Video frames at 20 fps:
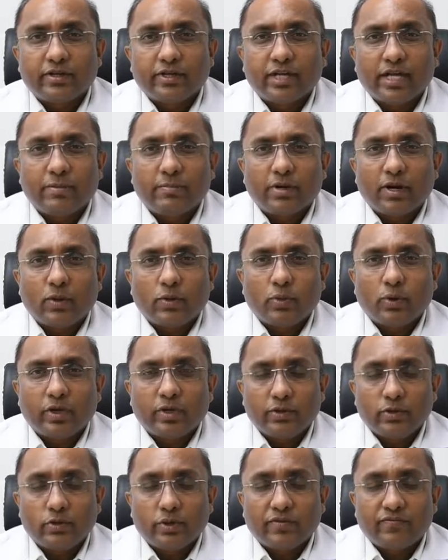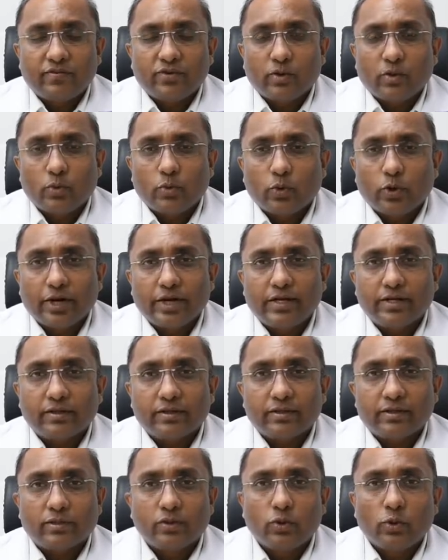you have to avoid
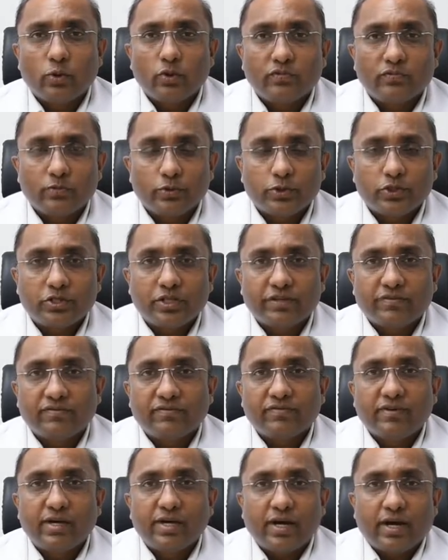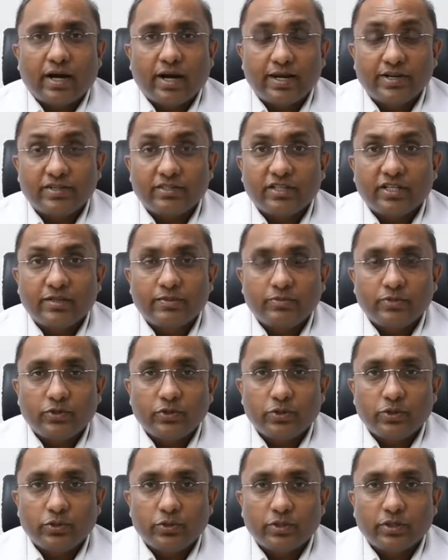cold food stuff, ice creams,
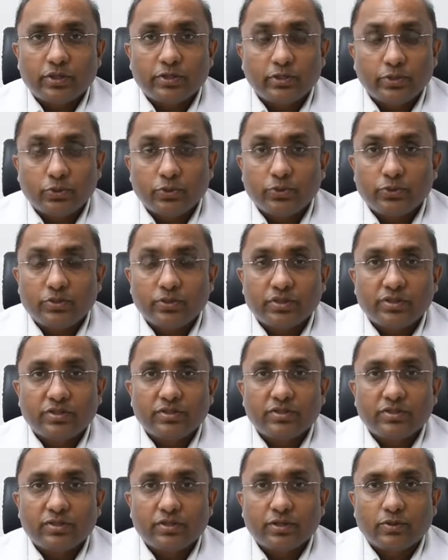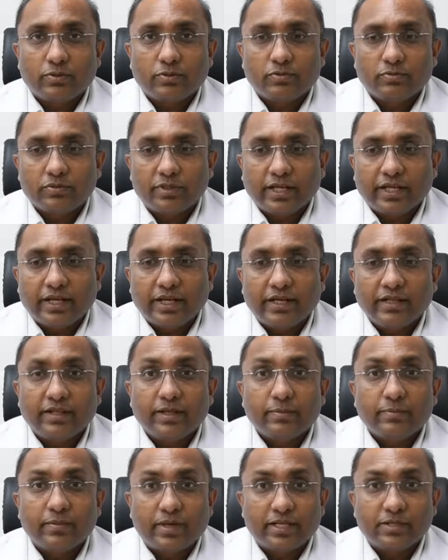juices, taking
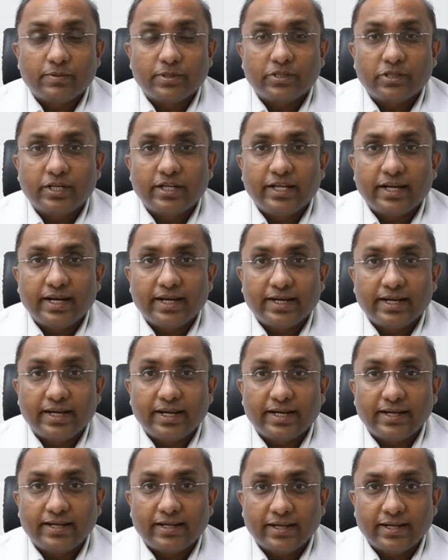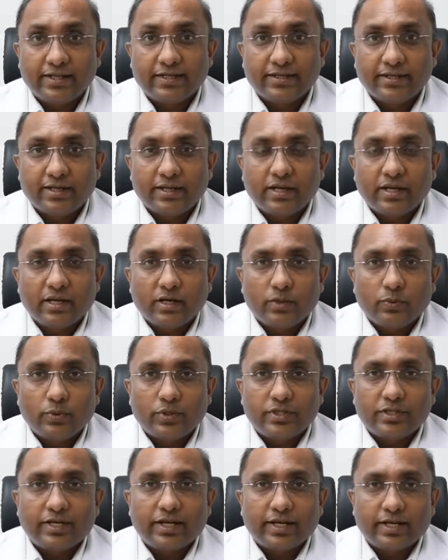them especially at late night,
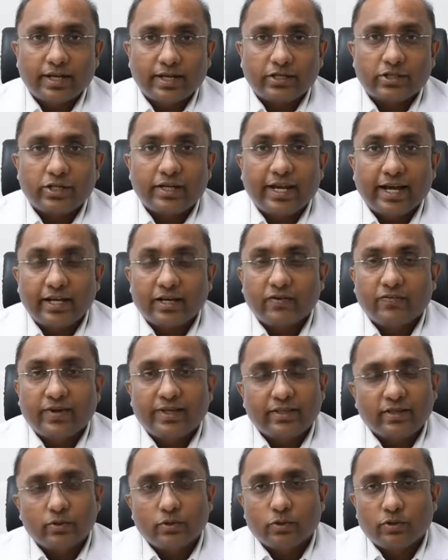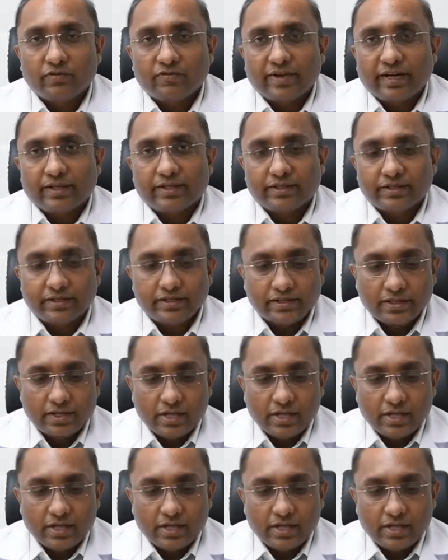which can actually aggravate the cold factors.